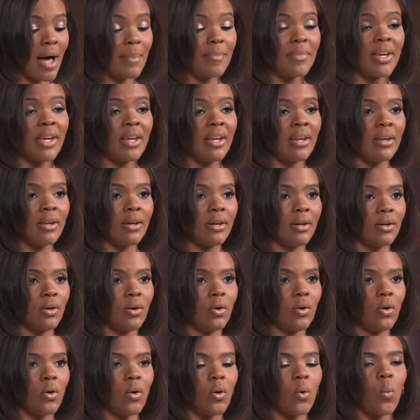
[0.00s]
I mean,
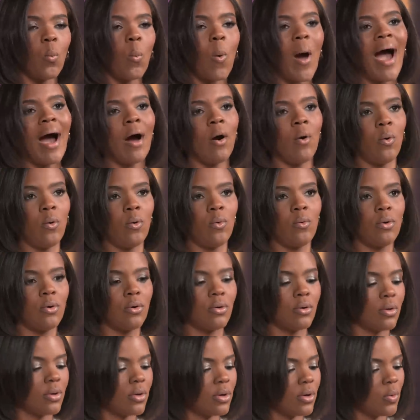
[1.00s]
wow.
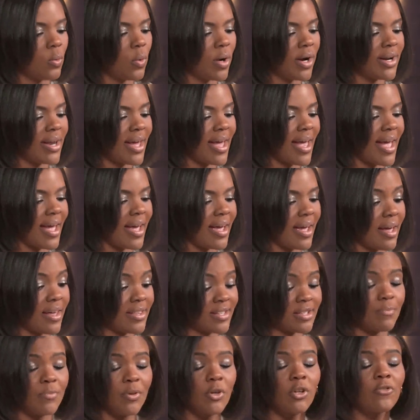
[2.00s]

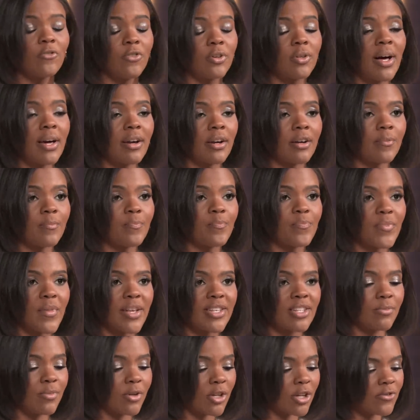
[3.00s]
It's a beautiful letter.
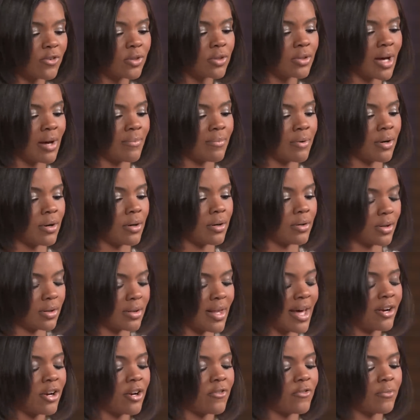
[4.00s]
It's a beautiful
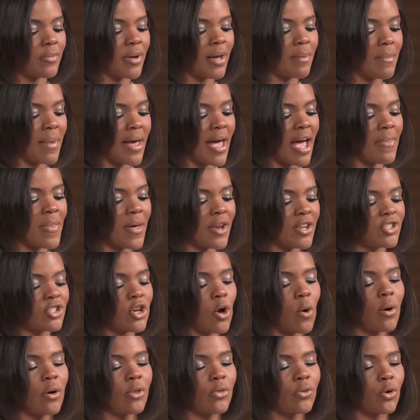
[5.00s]
letter from a man that is
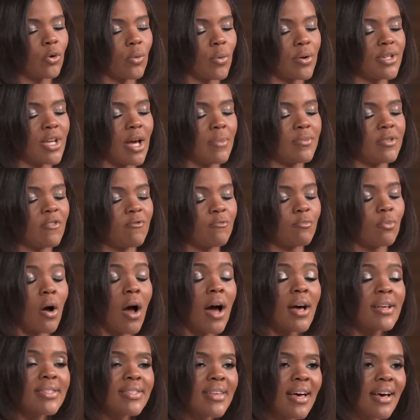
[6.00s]
going through a redemptive
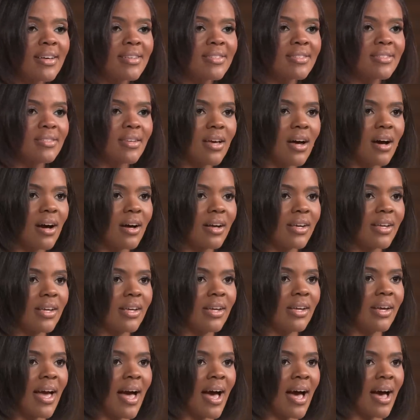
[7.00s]
process.
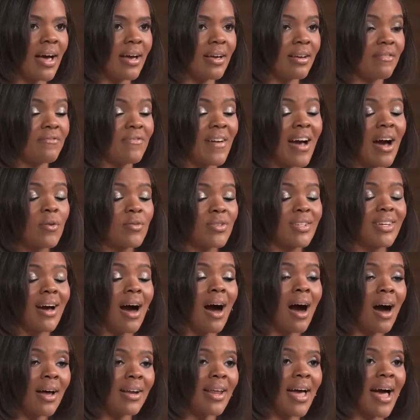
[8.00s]
He found
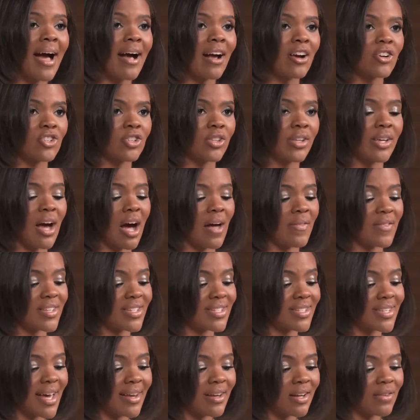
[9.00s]
God, actually, on the
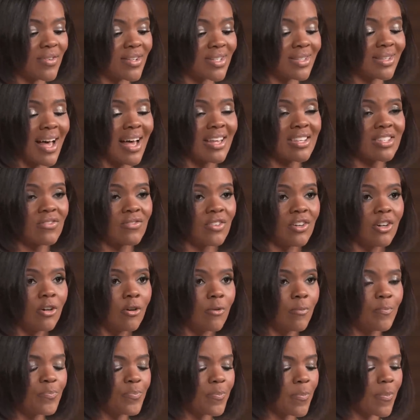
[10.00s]
set of his last
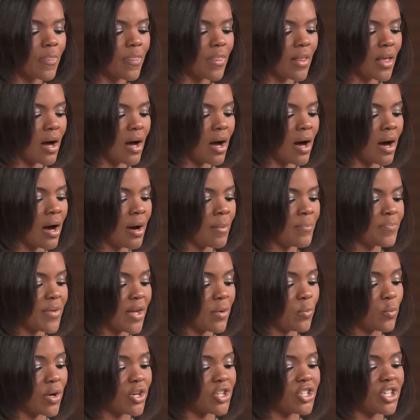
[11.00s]
film,
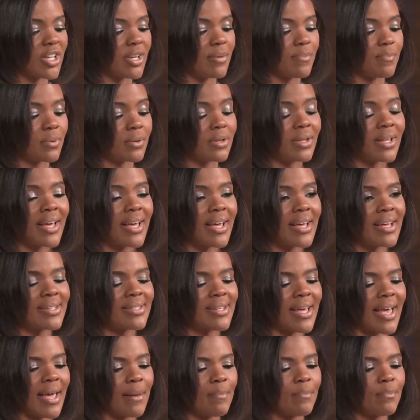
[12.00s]
in which he
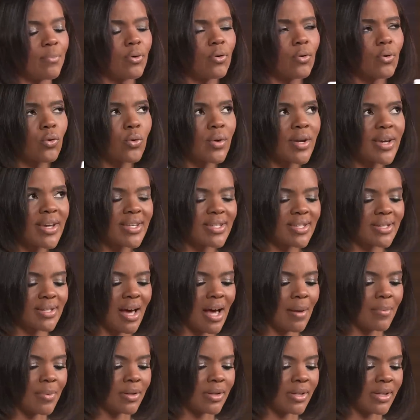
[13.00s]
plays a priest,
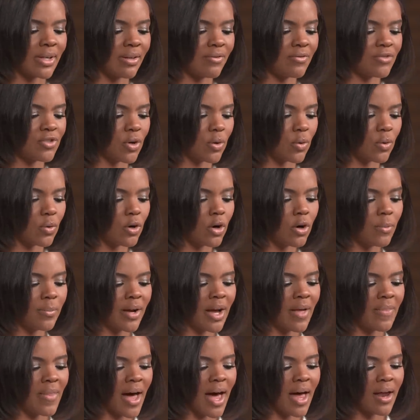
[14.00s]
I believe. Don't quote
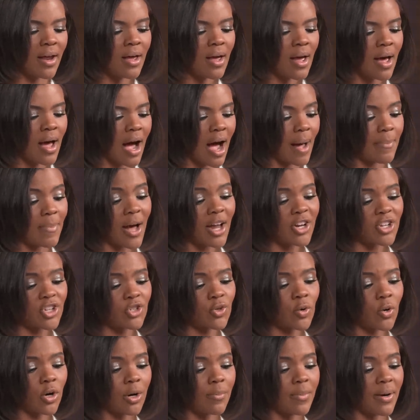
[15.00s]
me on that. I'm not
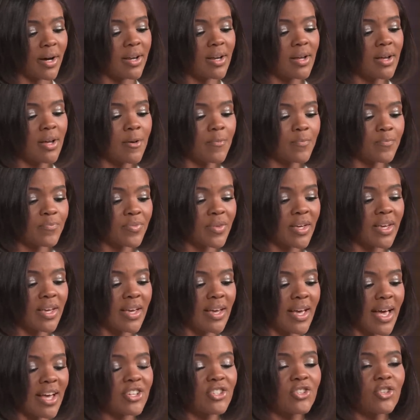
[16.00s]
sure. But
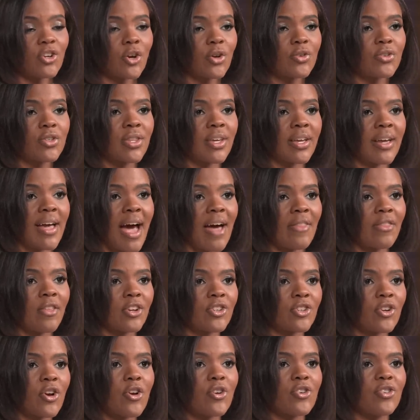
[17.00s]
he has turned to the
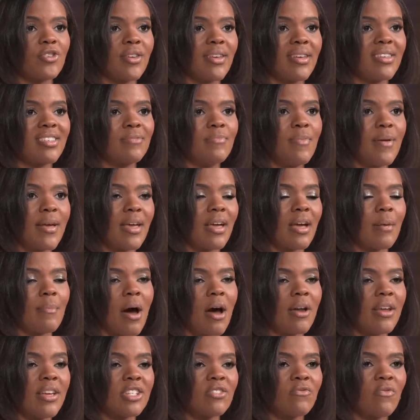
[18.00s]
Catholic Church, and he is speaking
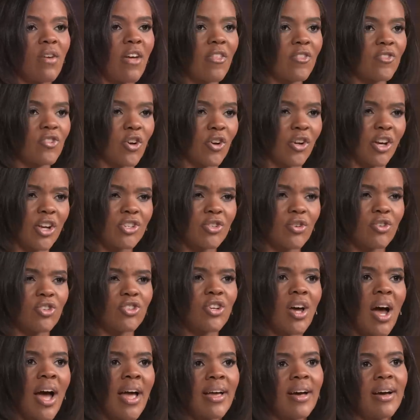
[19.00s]
about his faith journey. So
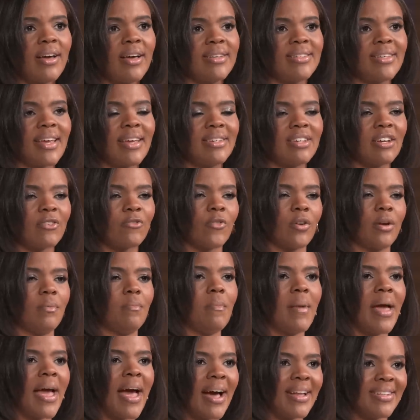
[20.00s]
Shia is a
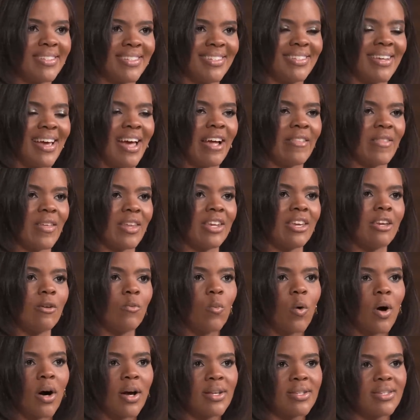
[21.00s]
different man today than he
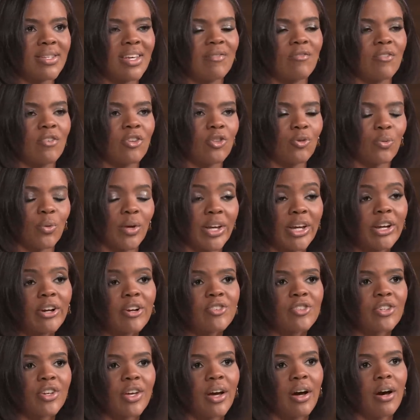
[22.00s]
was even 3
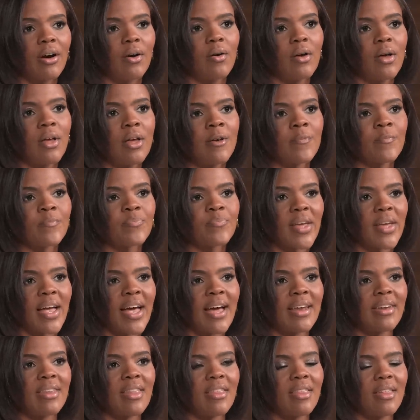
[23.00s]
years ago.
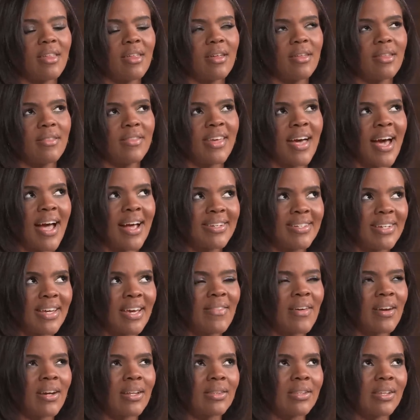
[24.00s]
And the
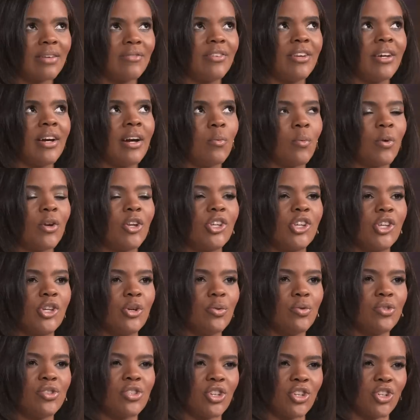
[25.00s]
idea that Olivia would
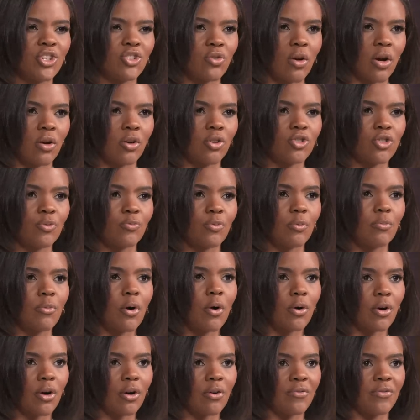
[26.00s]
use his struggle to
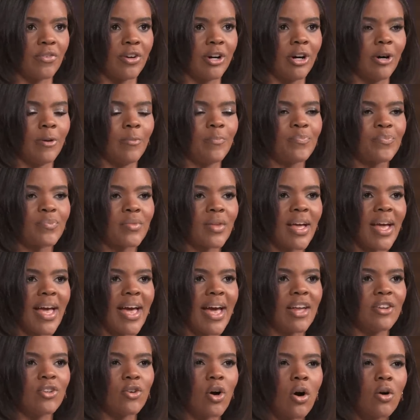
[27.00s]
promote her film
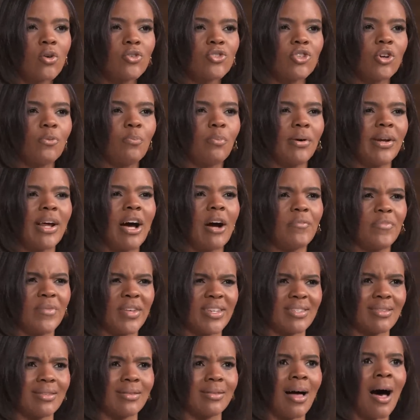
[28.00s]
and also put out
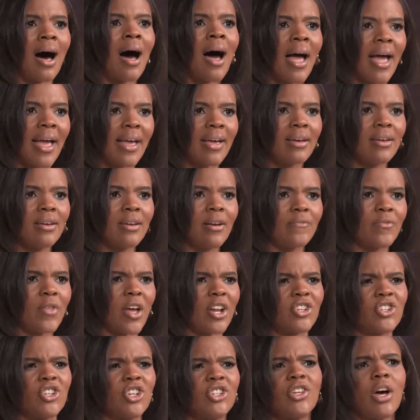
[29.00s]
this lie
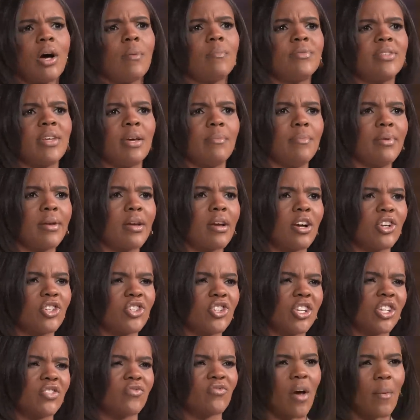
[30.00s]
that she dumped him because
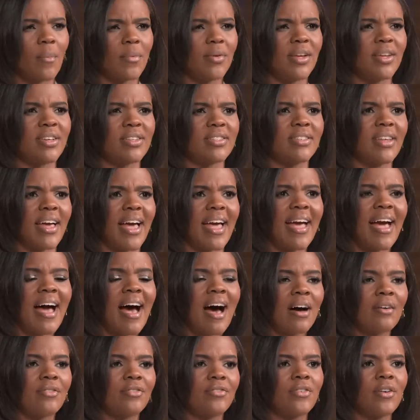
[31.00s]
she's feminist
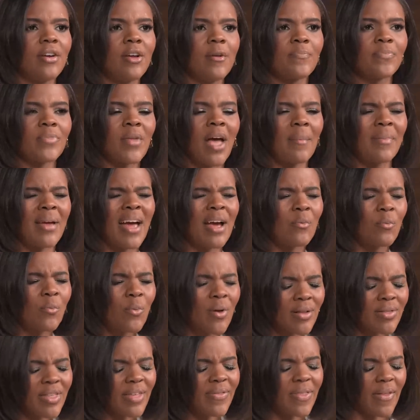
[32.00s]
AF, I mean, I
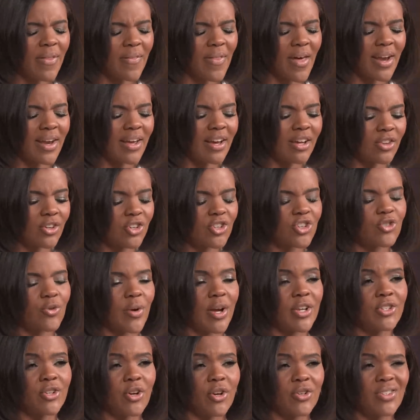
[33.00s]
really think that
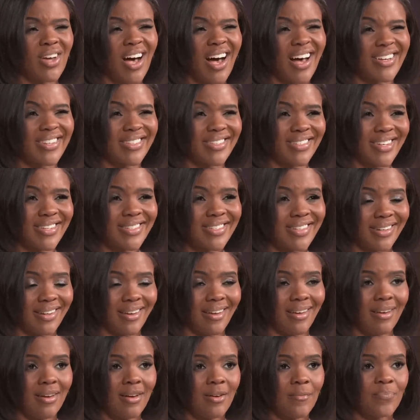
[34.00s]
illustrates her
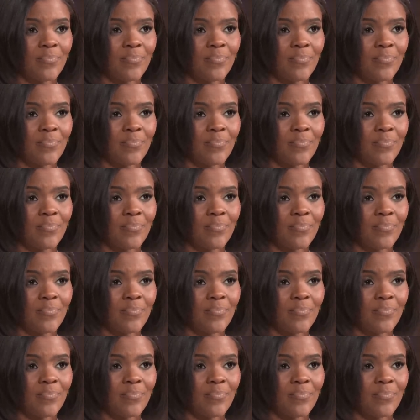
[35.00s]
toxicity.